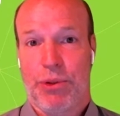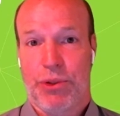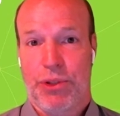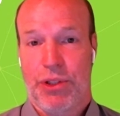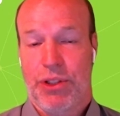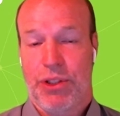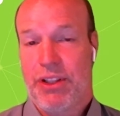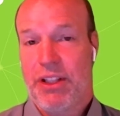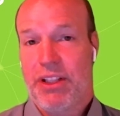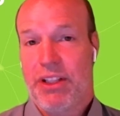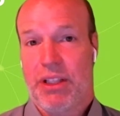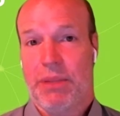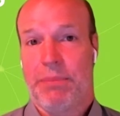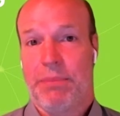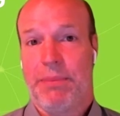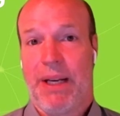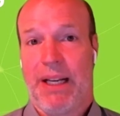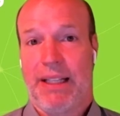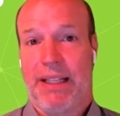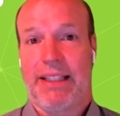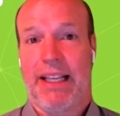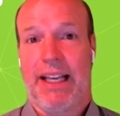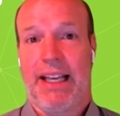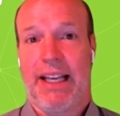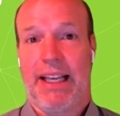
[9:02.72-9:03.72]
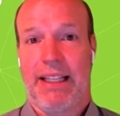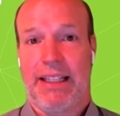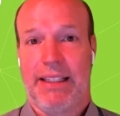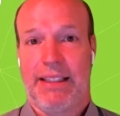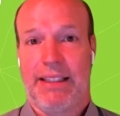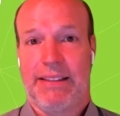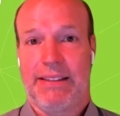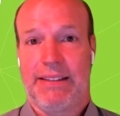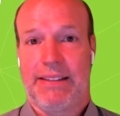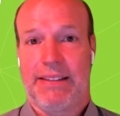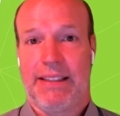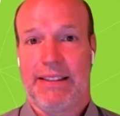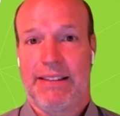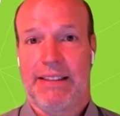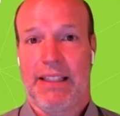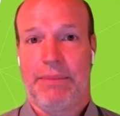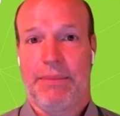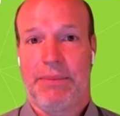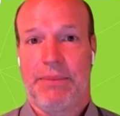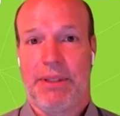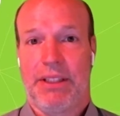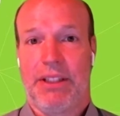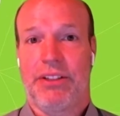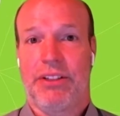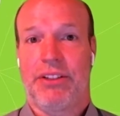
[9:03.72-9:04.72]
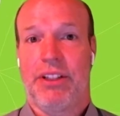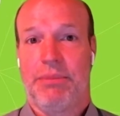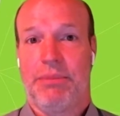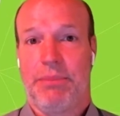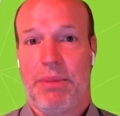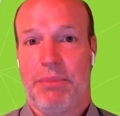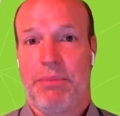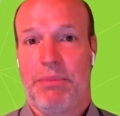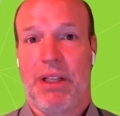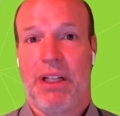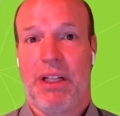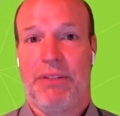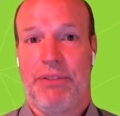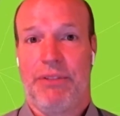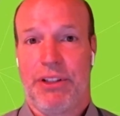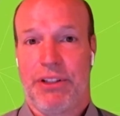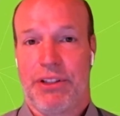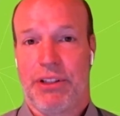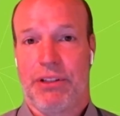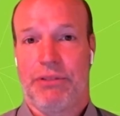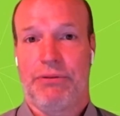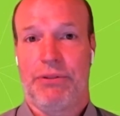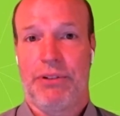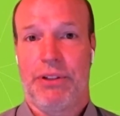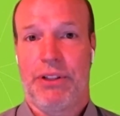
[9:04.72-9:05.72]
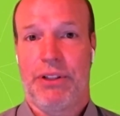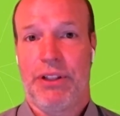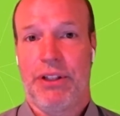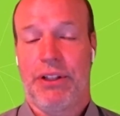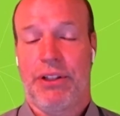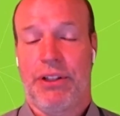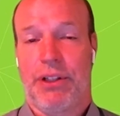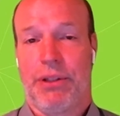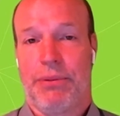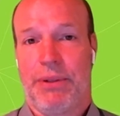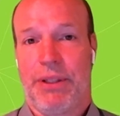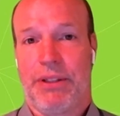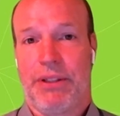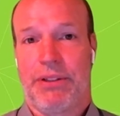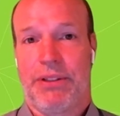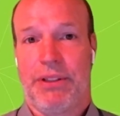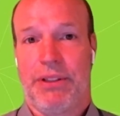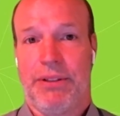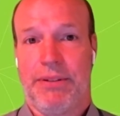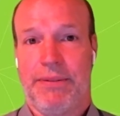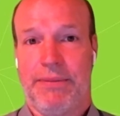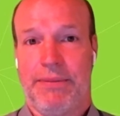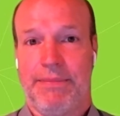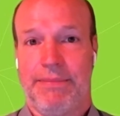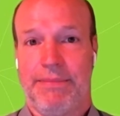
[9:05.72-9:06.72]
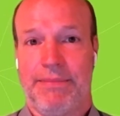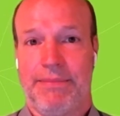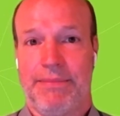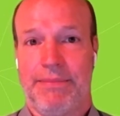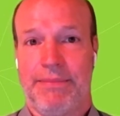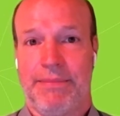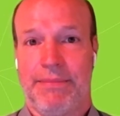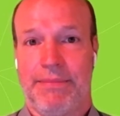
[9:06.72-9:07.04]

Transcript: people should think about that as, as something that could be beneficial for their career too.